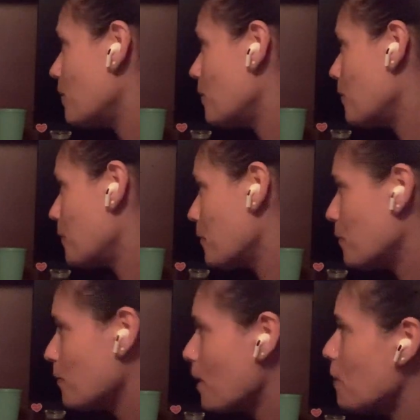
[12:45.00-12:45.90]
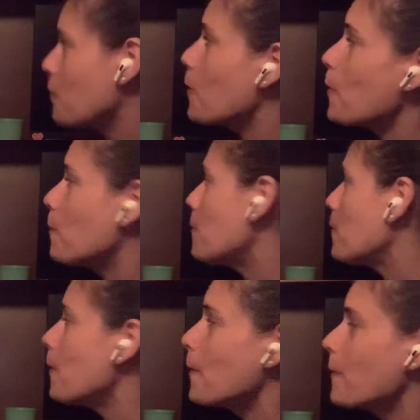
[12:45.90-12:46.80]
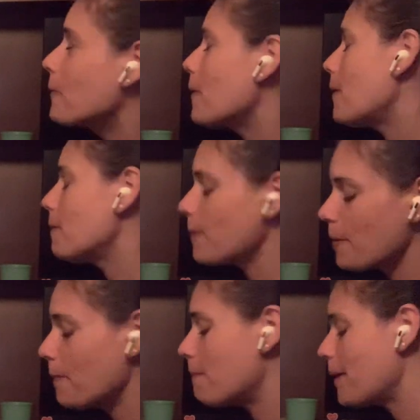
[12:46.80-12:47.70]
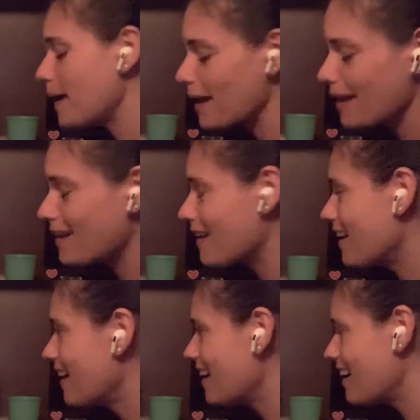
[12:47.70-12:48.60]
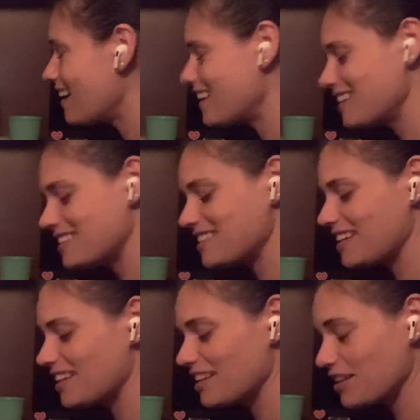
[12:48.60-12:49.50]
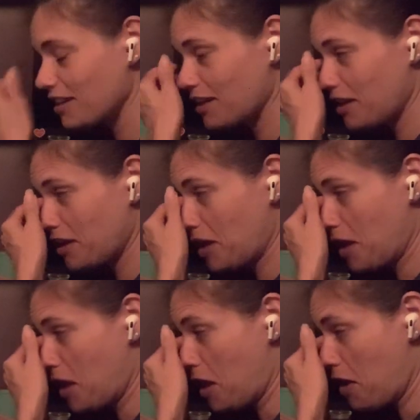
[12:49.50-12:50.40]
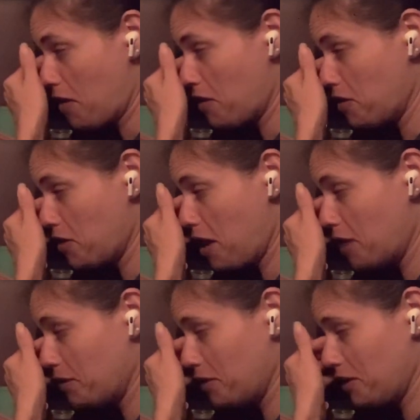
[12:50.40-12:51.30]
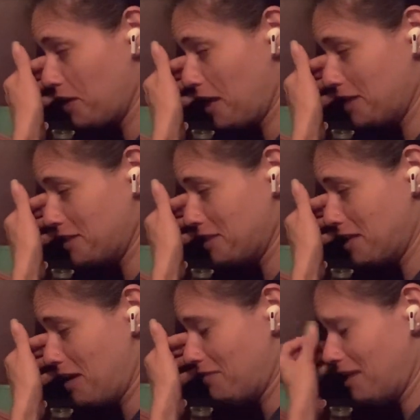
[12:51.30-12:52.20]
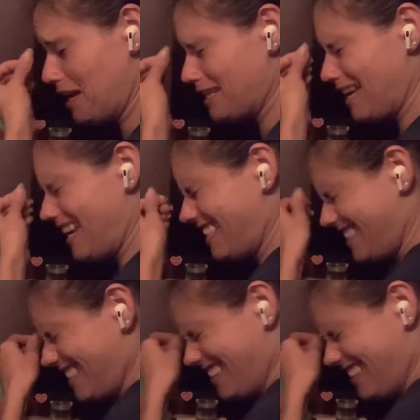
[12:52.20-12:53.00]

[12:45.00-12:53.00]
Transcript: I'll go ride on my little bike. And he's like, you can't just have leg days or